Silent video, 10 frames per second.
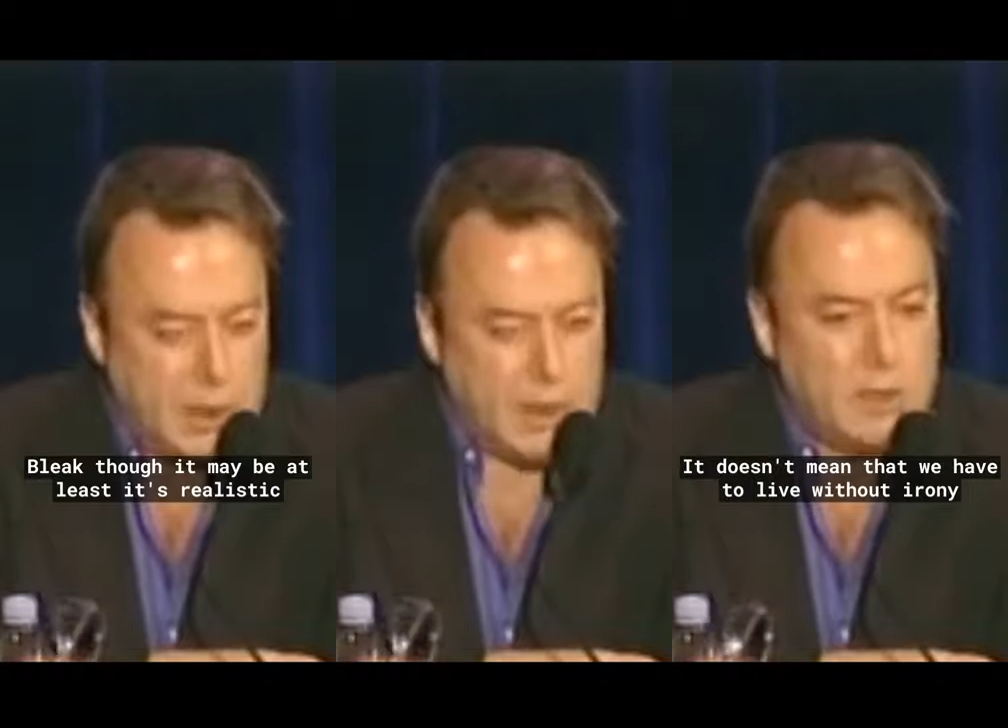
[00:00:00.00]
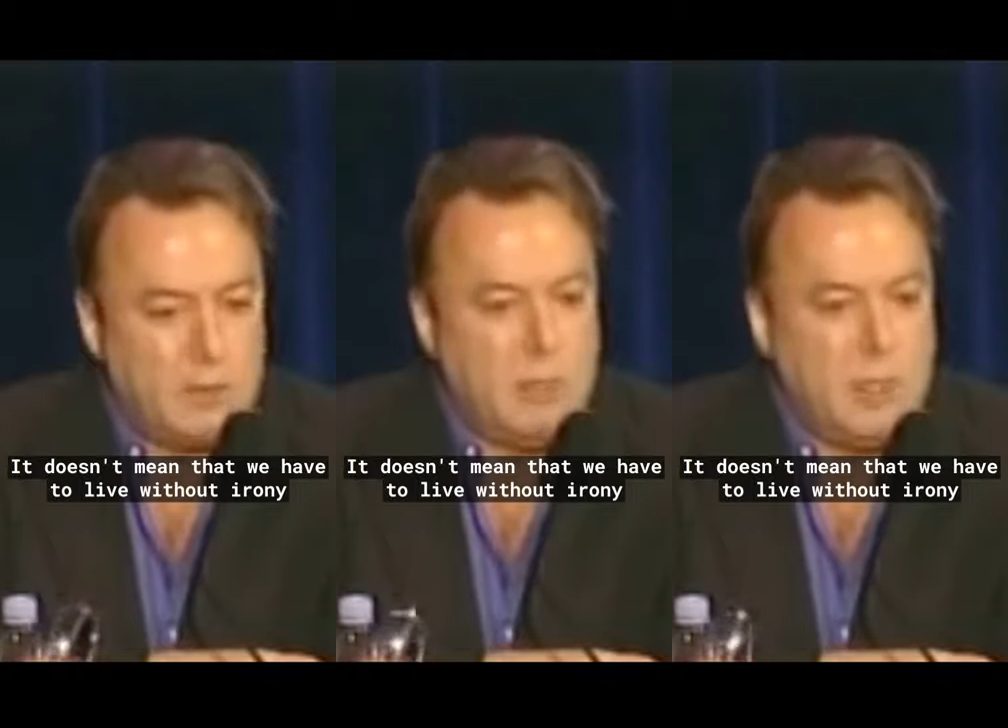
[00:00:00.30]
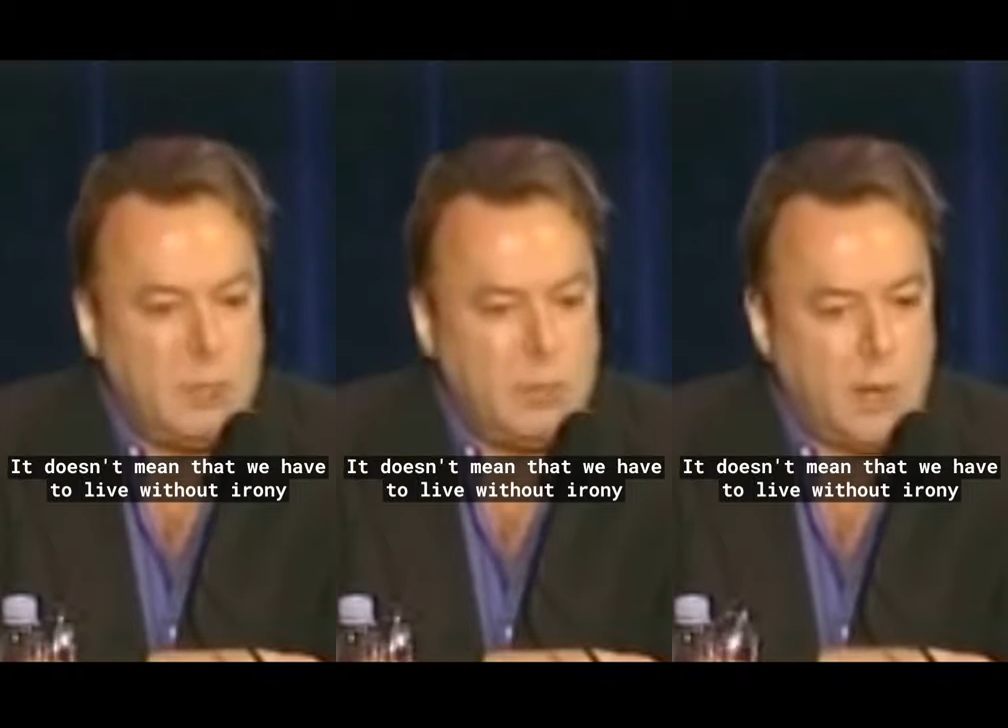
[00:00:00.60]
It doesn't
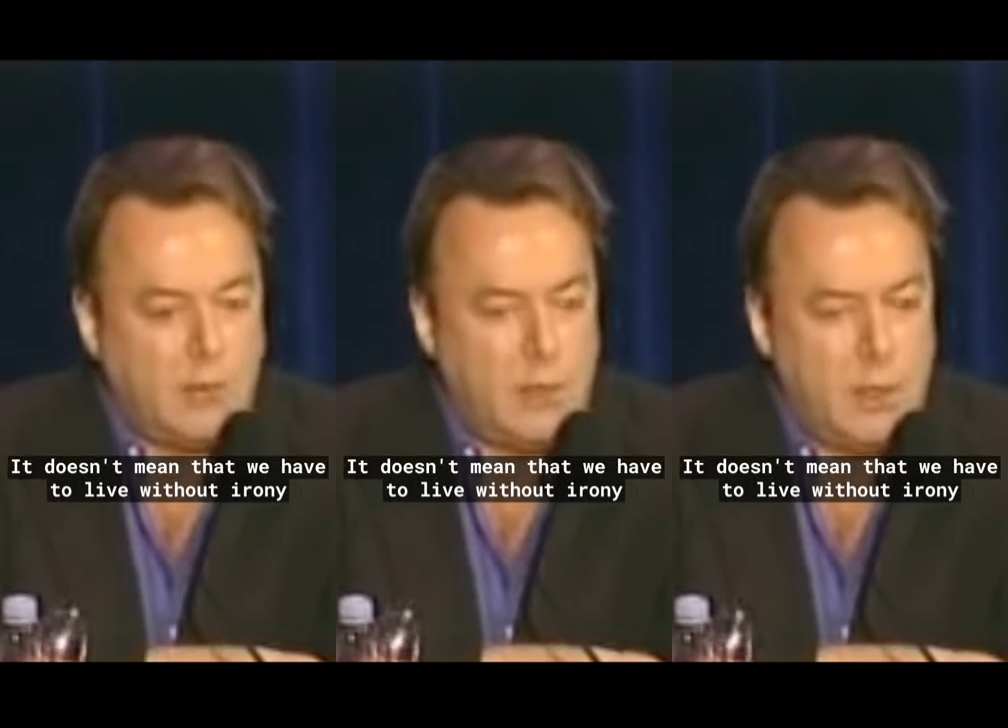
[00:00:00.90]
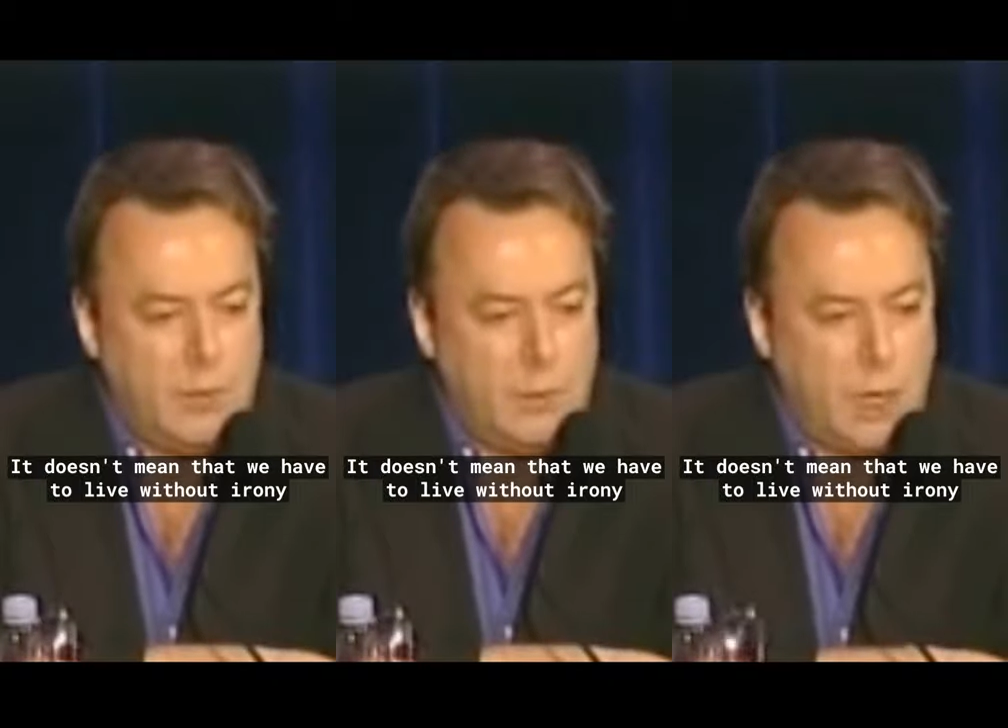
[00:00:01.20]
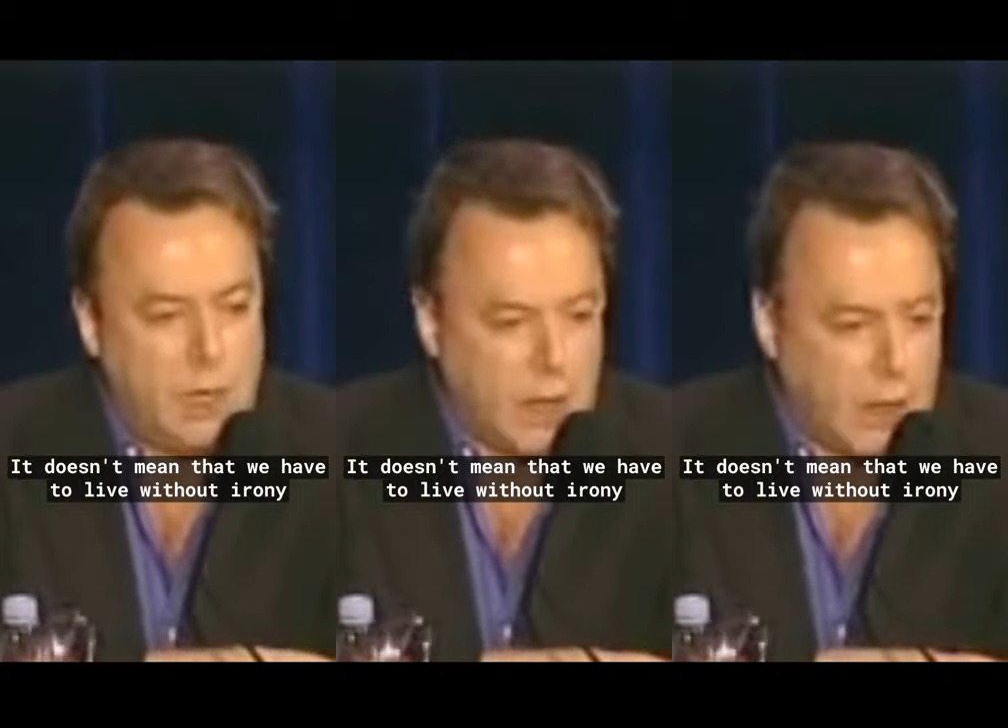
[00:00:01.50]
mean that we have to live
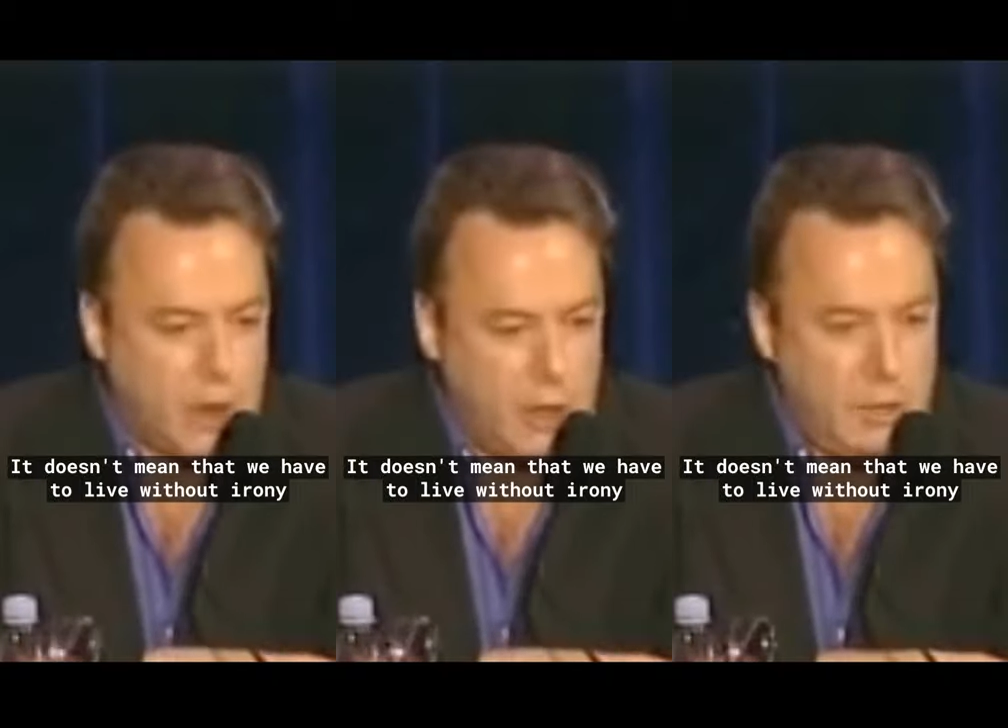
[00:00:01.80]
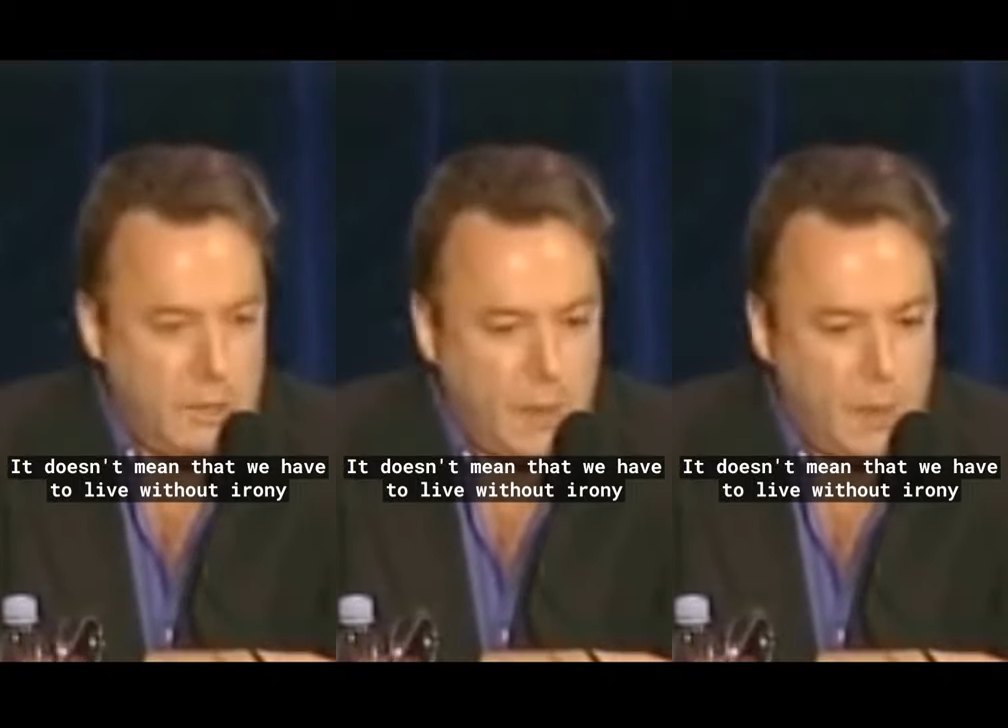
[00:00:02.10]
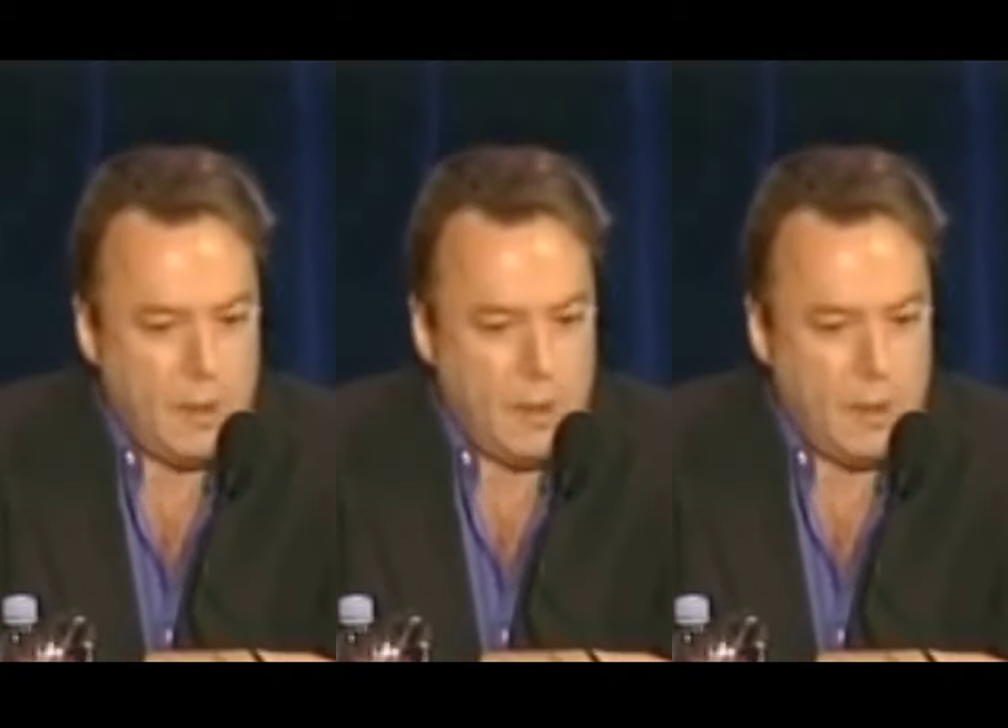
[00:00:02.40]
without irony.